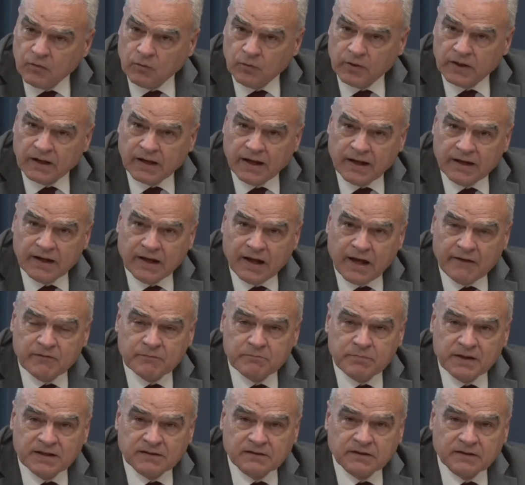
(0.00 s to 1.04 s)
we can have
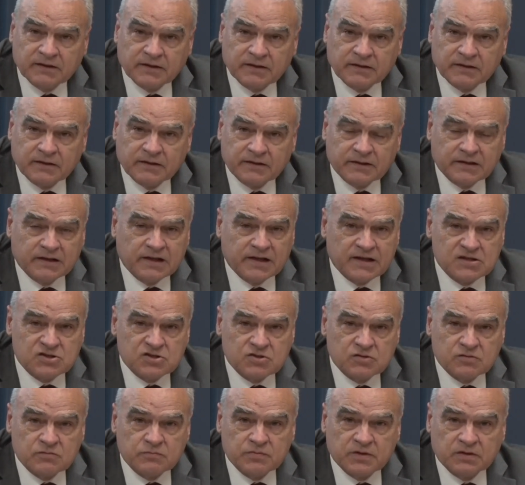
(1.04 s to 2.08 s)
a better
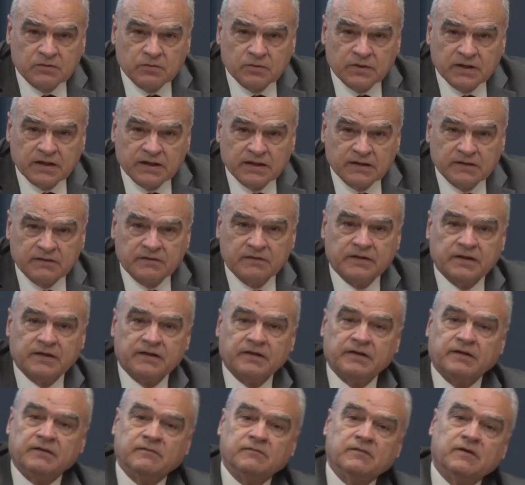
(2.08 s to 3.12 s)
relation between
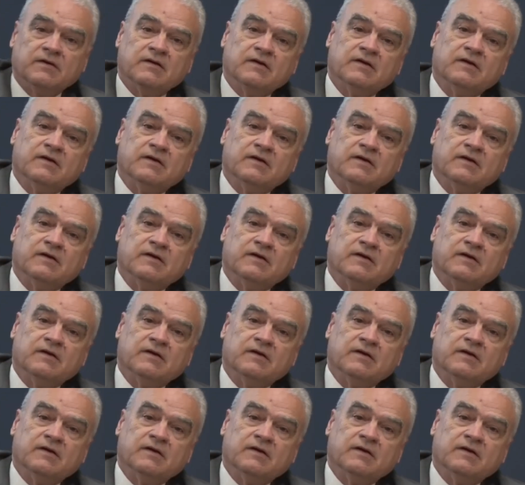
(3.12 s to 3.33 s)
the